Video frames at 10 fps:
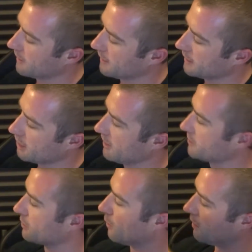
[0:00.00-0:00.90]
the
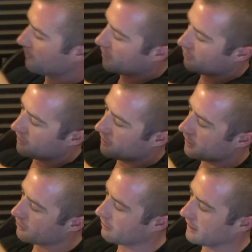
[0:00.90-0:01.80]
original one, because
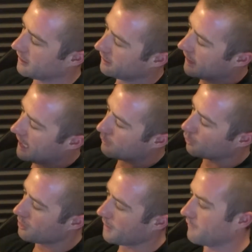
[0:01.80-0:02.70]
the
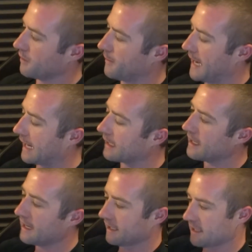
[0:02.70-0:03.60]
cable's coming over the back,
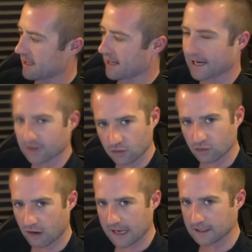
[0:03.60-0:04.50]
it kind of hangs
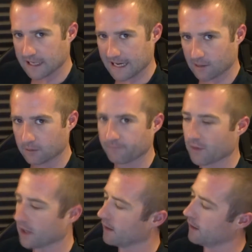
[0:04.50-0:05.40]
straight down,
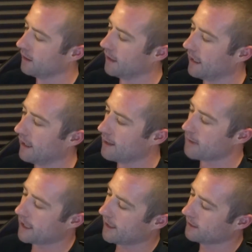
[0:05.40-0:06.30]

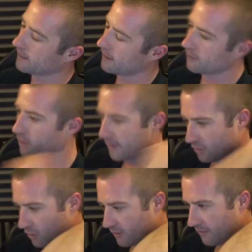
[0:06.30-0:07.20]
and so
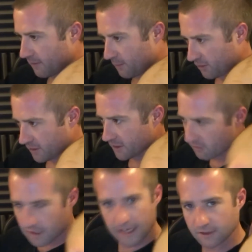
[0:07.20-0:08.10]
it's sort of, if you position
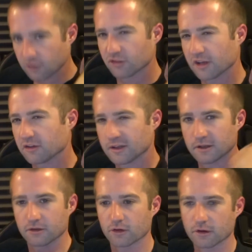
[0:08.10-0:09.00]
it right, it just sits in
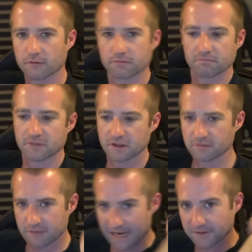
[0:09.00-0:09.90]
the sort of
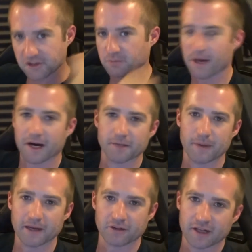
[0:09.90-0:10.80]
down your spine
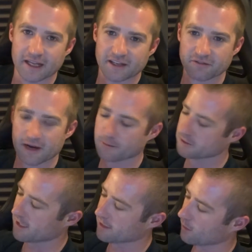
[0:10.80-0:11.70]
basically, and is very
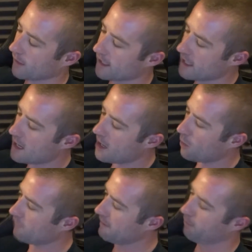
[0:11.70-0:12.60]
out of the way.
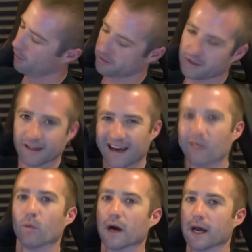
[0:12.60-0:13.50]
With it pointing
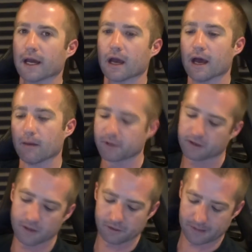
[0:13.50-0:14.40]
that way,
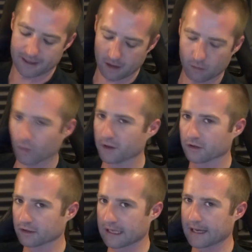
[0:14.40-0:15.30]
particularly when I was playing Onward
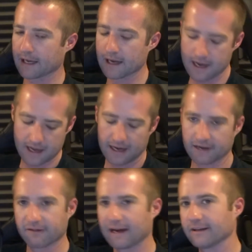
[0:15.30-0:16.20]
the other day,
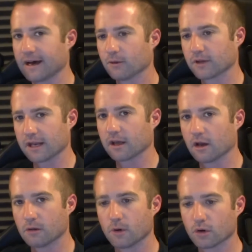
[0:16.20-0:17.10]
I find that I was getting
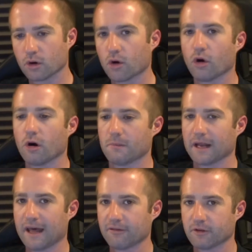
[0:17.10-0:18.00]
it a lot more caught on
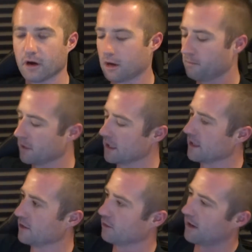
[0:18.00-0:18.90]
my left arm.
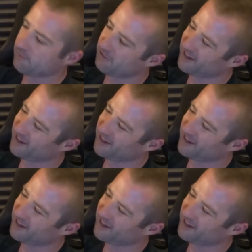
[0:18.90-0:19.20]
So I'm